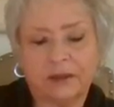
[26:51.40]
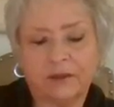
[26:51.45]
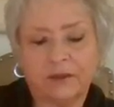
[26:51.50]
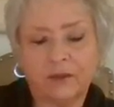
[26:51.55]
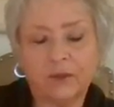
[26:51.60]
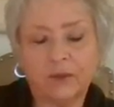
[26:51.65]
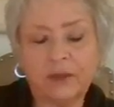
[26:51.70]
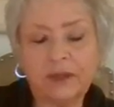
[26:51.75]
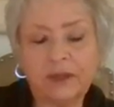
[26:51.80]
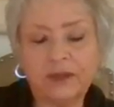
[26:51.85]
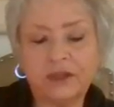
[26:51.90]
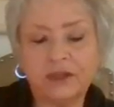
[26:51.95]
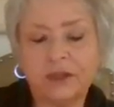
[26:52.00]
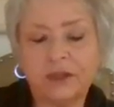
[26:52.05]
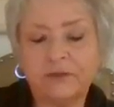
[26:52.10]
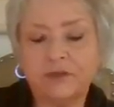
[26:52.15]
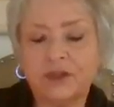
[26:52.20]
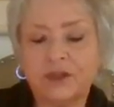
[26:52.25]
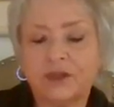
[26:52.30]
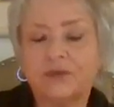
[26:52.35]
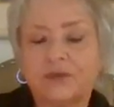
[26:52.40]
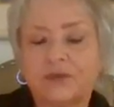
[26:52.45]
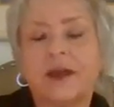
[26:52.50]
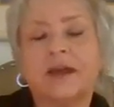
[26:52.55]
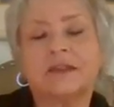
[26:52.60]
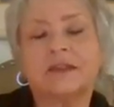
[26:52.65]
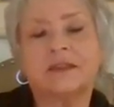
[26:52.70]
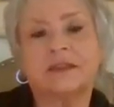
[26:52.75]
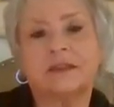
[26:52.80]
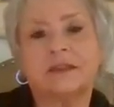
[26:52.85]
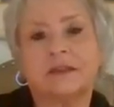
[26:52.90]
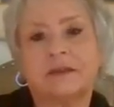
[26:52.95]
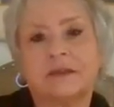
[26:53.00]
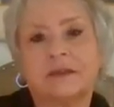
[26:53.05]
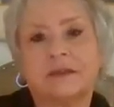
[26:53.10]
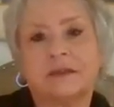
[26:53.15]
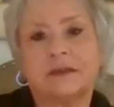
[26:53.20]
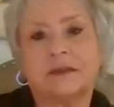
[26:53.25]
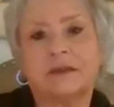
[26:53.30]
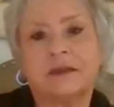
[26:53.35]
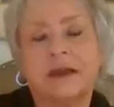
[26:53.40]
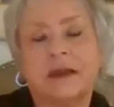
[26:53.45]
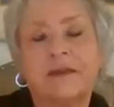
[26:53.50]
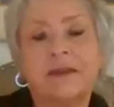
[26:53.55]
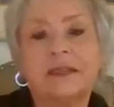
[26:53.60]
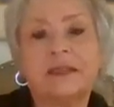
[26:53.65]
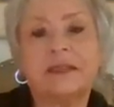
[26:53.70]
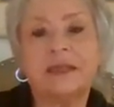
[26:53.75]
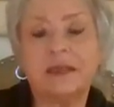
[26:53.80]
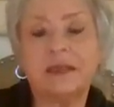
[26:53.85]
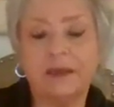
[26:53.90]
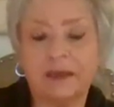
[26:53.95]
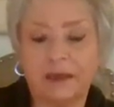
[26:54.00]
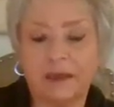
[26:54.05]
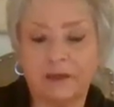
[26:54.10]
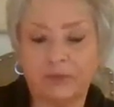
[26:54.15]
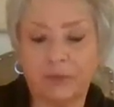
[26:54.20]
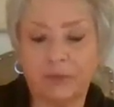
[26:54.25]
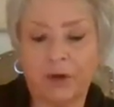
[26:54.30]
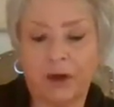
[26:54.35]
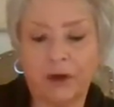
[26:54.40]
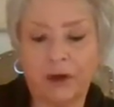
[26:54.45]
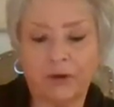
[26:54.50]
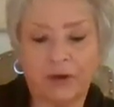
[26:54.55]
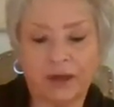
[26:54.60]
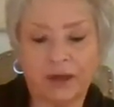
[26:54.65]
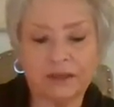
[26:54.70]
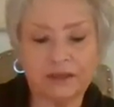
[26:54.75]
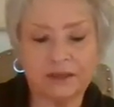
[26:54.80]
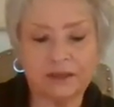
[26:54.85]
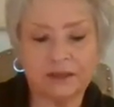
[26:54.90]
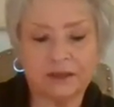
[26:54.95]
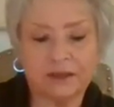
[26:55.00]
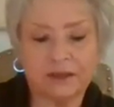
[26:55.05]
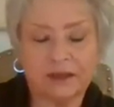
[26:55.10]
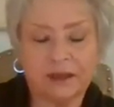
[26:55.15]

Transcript: the religion of stress, and the deity of progress.